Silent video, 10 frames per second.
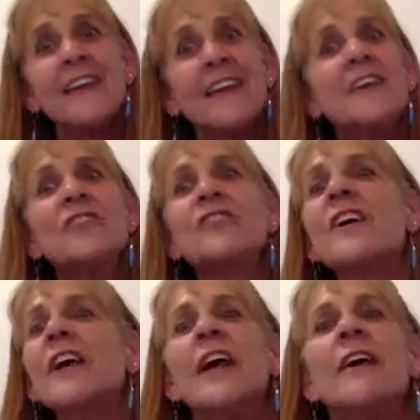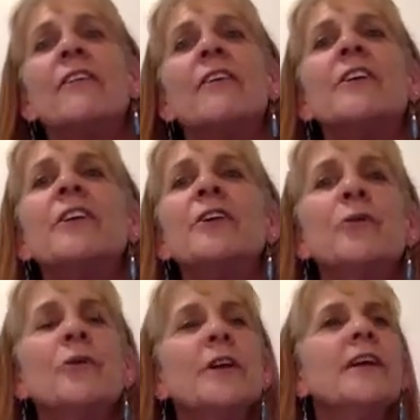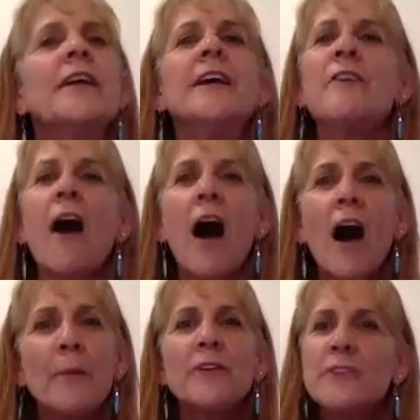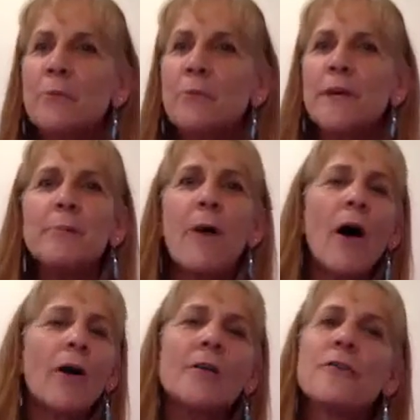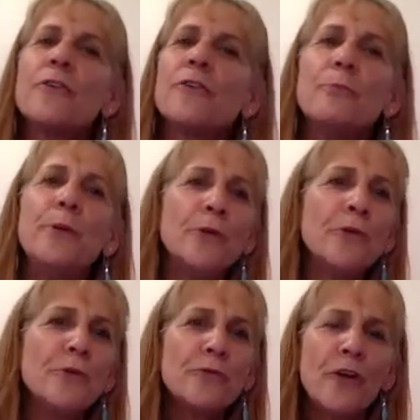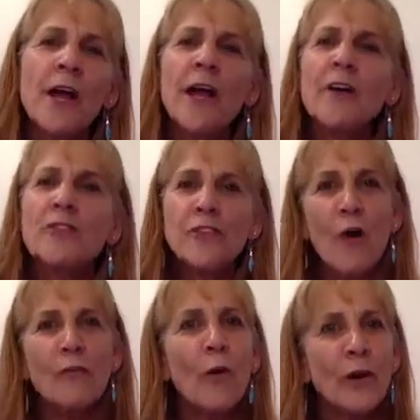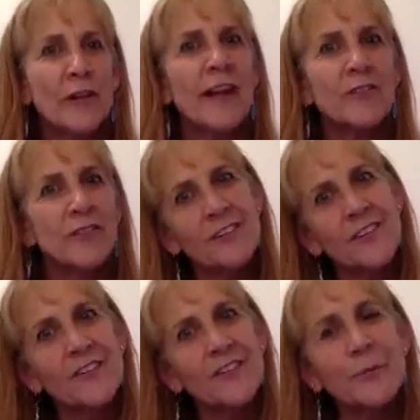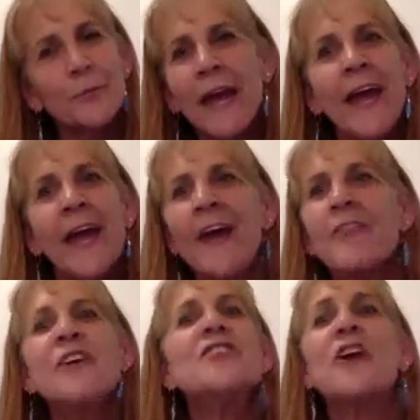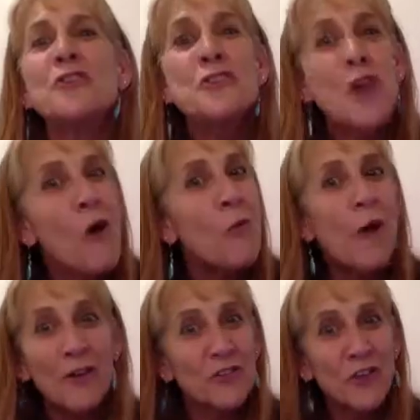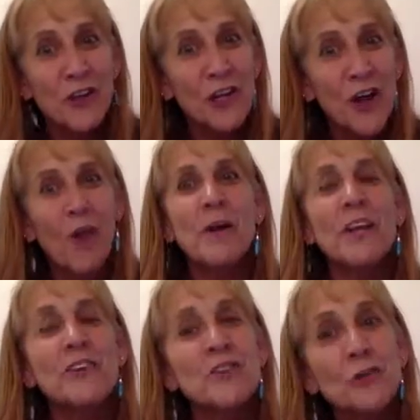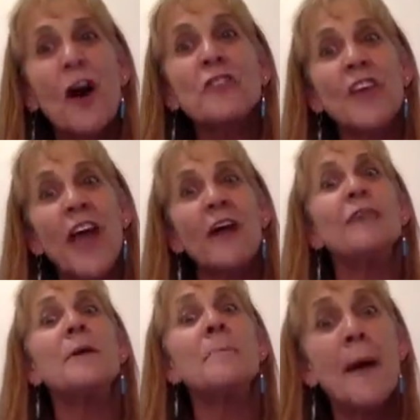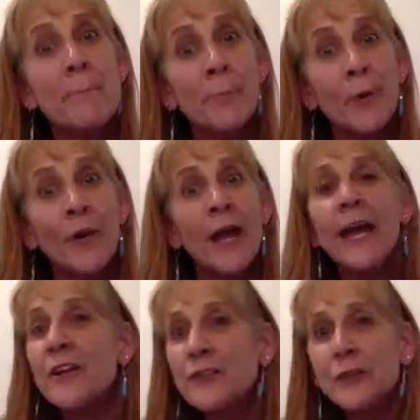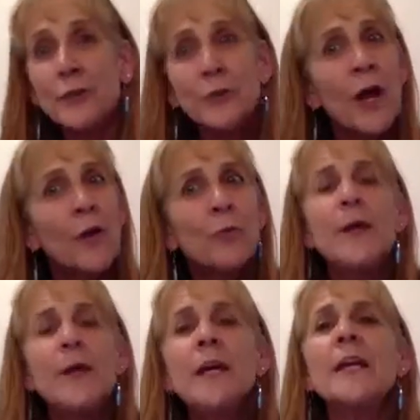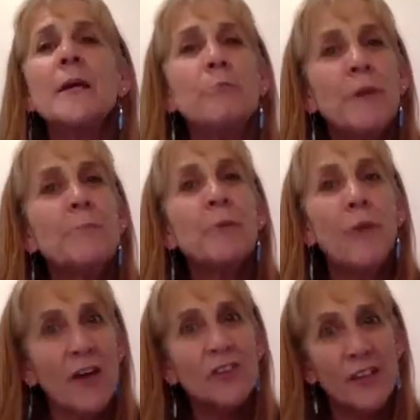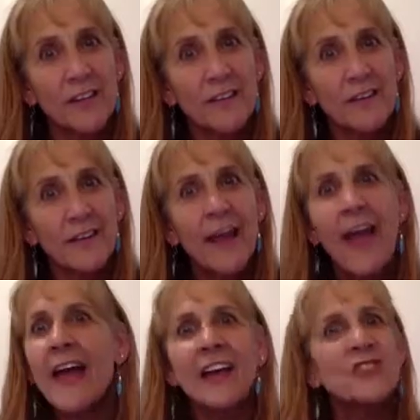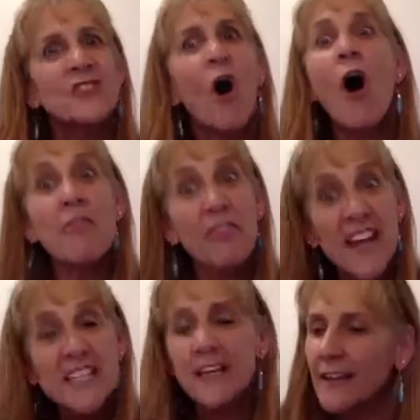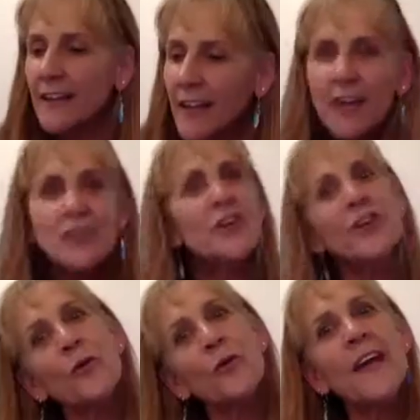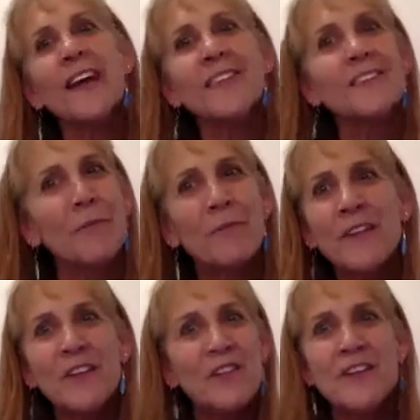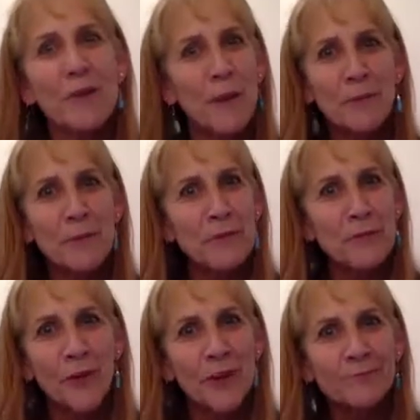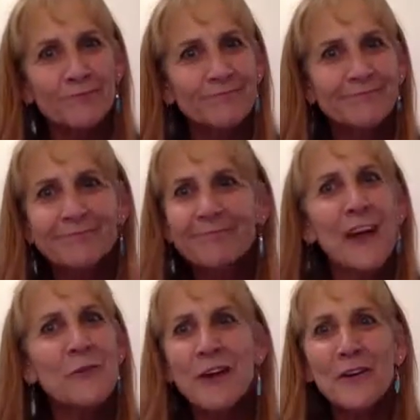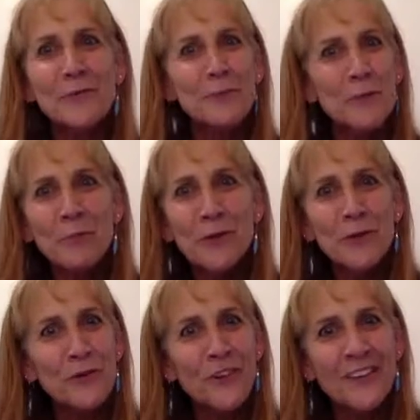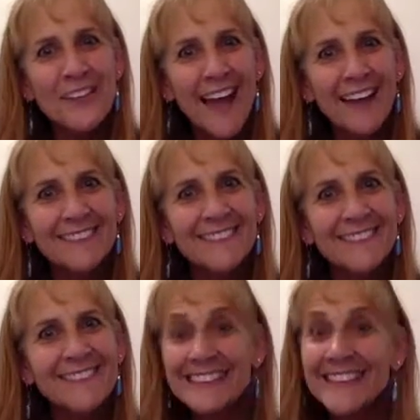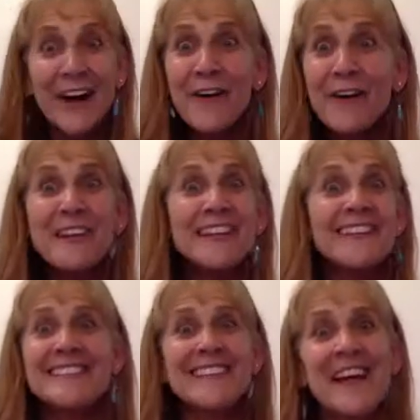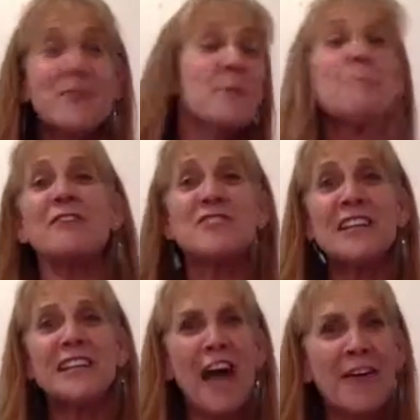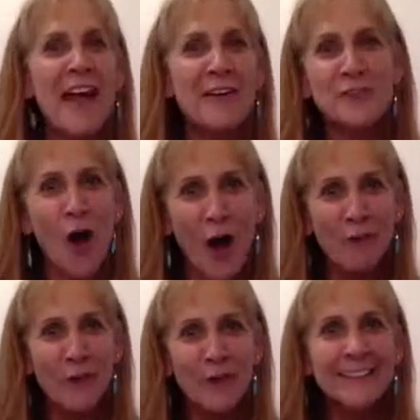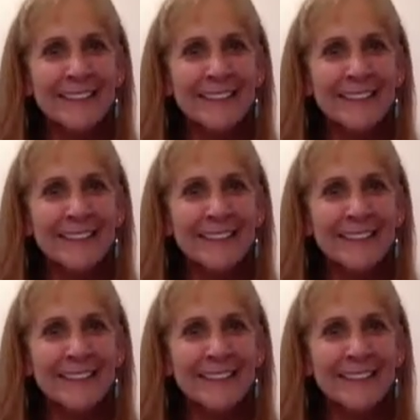It is that you give up to be a part of this beautiful self-organizing system that doesn't know where it's going to go, but it trusts every member to really be present and authentic to create something that's never been before. And what could be more beautiful than that? I mean, it's the best life has to offer.